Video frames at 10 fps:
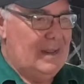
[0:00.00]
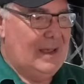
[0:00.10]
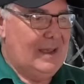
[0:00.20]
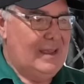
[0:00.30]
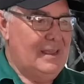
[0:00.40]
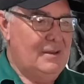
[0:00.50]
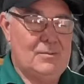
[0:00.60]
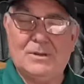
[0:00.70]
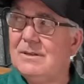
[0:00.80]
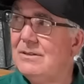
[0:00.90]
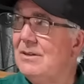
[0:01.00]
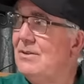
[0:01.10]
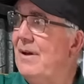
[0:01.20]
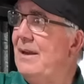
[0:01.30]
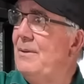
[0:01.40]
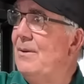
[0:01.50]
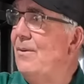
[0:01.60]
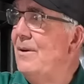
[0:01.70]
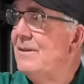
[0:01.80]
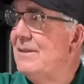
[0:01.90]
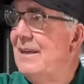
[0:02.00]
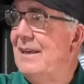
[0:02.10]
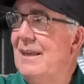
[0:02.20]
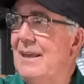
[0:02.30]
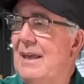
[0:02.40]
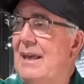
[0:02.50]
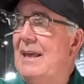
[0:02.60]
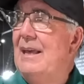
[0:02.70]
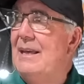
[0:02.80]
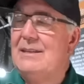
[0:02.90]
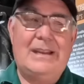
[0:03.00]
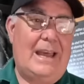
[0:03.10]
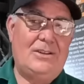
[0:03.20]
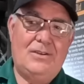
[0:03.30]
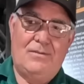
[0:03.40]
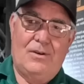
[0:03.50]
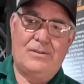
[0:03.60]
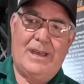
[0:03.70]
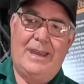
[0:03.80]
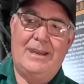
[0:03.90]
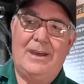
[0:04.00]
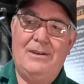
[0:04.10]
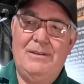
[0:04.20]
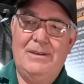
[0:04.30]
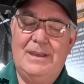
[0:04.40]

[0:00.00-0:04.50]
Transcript: Hay, which is situated behind us here, is an ancient volcano.